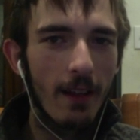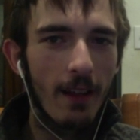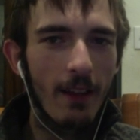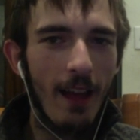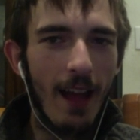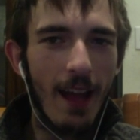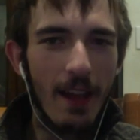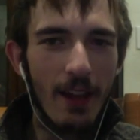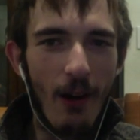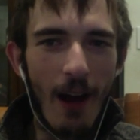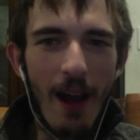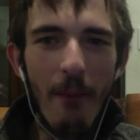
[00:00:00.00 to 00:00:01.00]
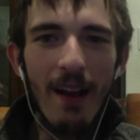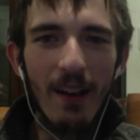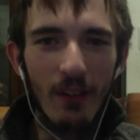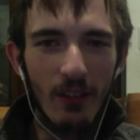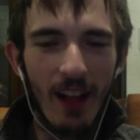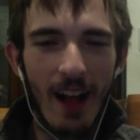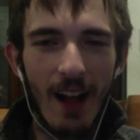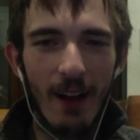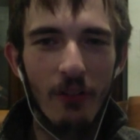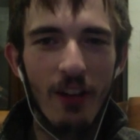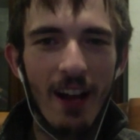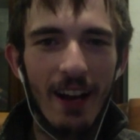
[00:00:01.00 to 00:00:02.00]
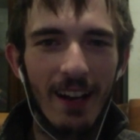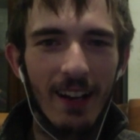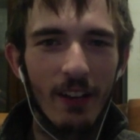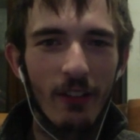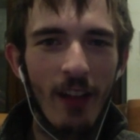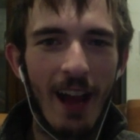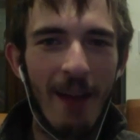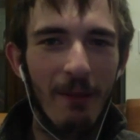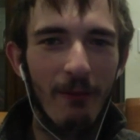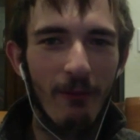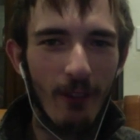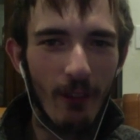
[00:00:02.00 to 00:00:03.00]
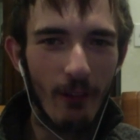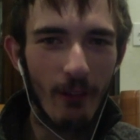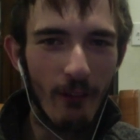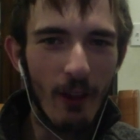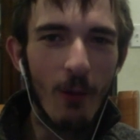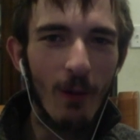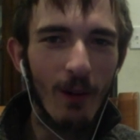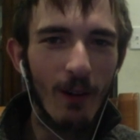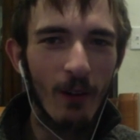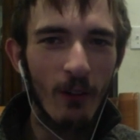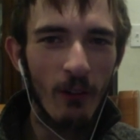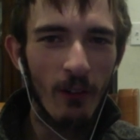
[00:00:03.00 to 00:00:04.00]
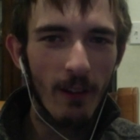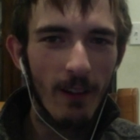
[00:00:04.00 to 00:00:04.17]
Apex and I are chatting on Skype, and for the viewers,